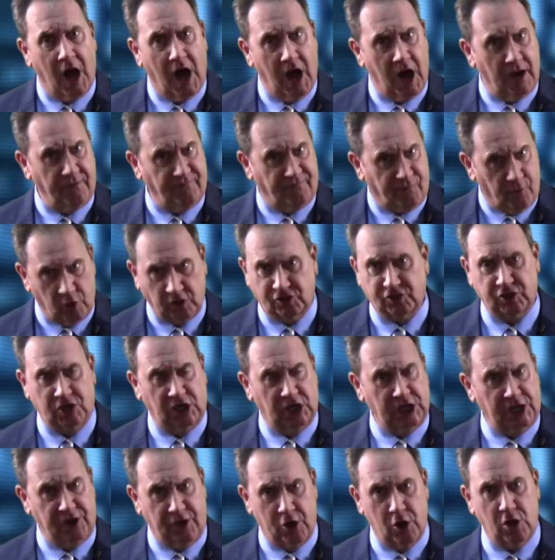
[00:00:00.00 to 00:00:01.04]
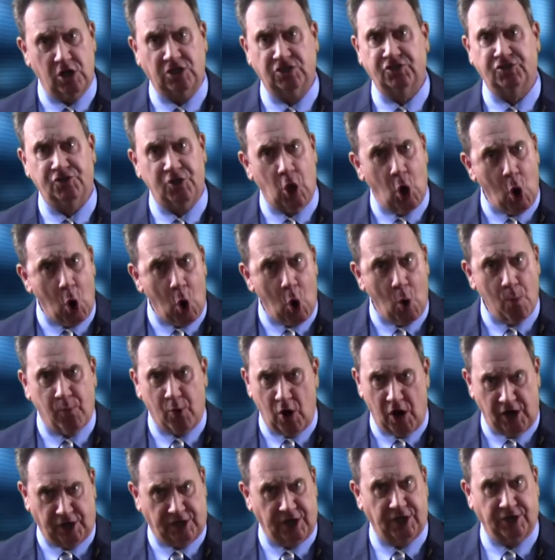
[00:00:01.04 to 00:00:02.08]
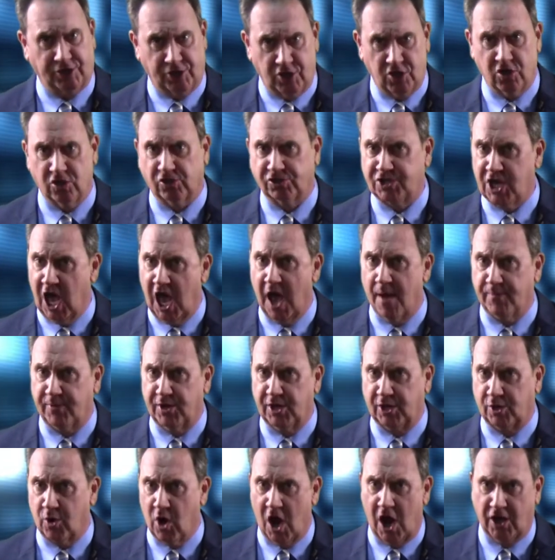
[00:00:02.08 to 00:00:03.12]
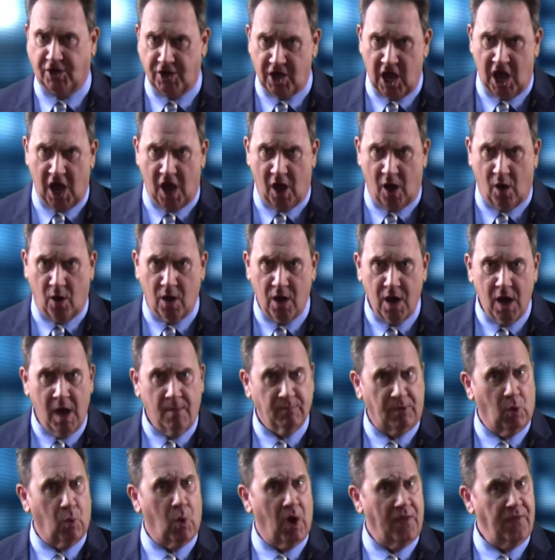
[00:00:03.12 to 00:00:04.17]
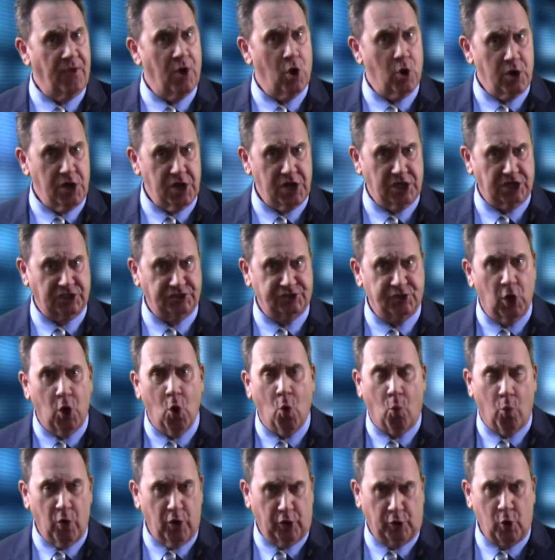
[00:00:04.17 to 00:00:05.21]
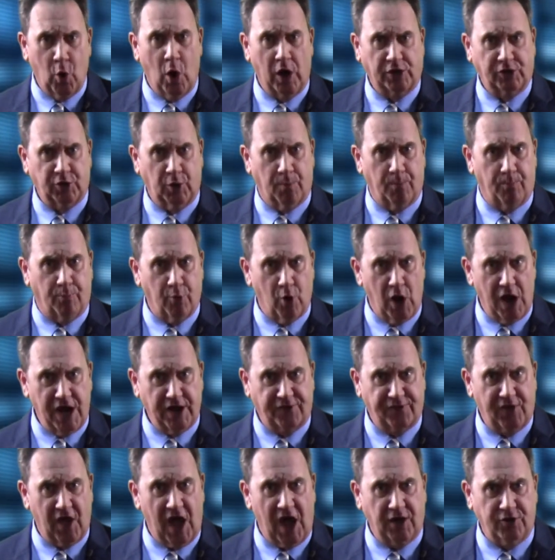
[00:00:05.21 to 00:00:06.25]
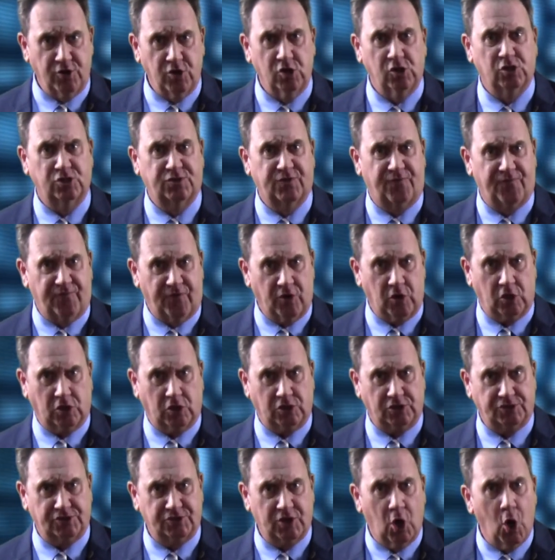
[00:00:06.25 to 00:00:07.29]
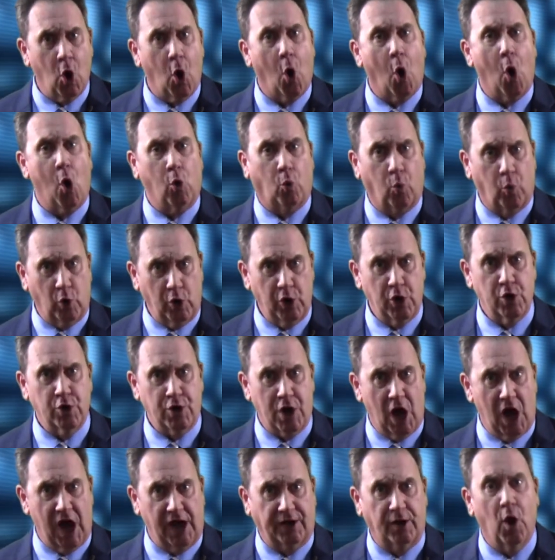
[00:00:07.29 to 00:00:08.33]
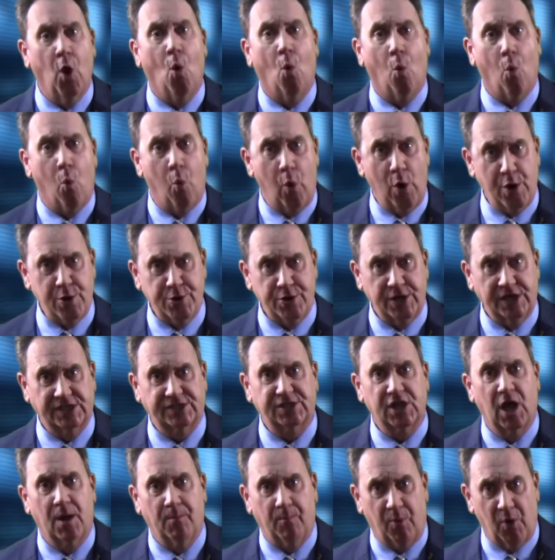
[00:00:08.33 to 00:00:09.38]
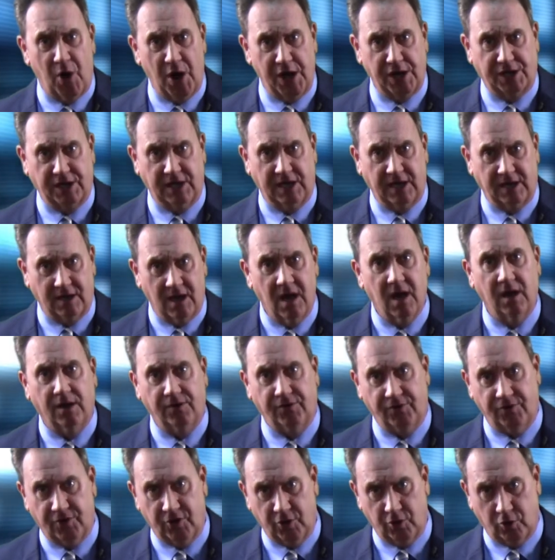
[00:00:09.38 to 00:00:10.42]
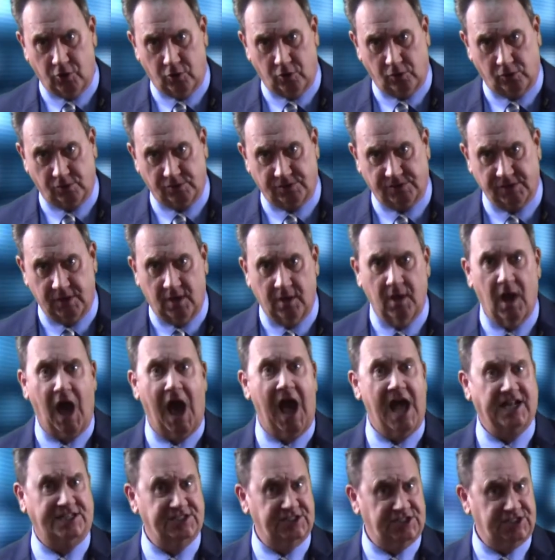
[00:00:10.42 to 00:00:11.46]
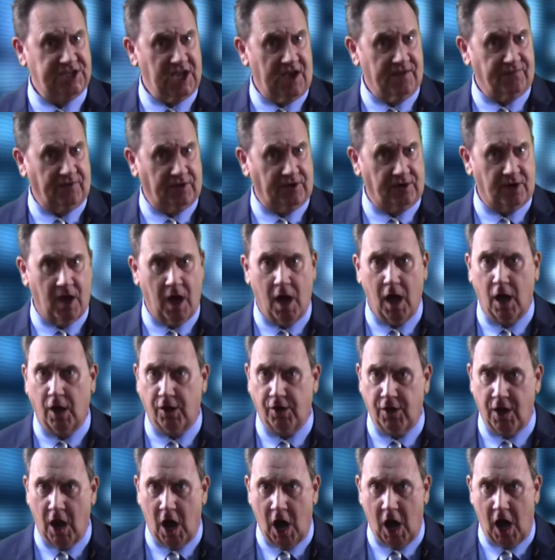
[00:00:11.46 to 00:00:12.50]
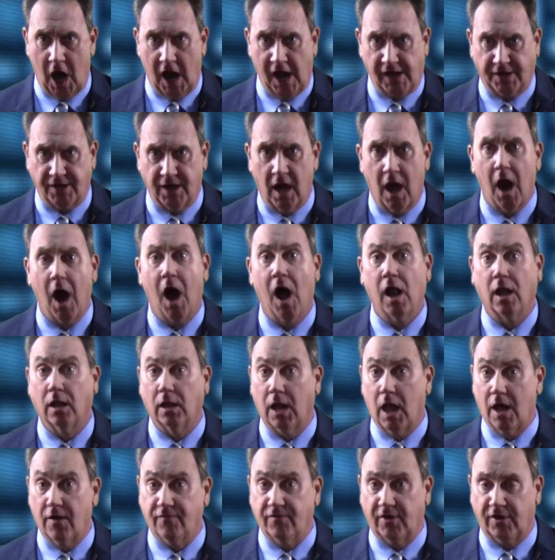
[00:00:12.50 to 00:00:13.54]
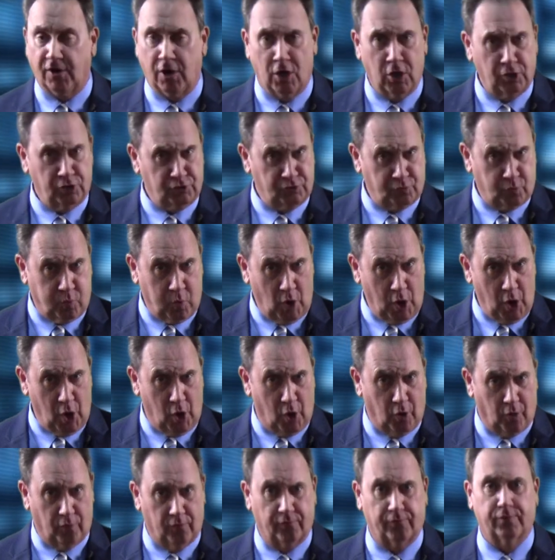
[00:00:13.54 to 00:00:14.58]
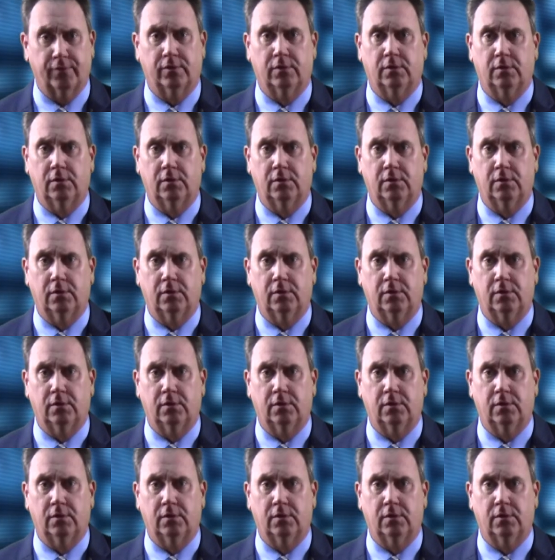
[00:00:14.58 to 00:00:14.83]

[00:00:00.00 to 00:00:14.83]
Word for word: Unfortunately, there is no breaking news happening right now. But when there is, we're going to break that news first, or we're not witness breaking news. At 7, 9, 11, 12,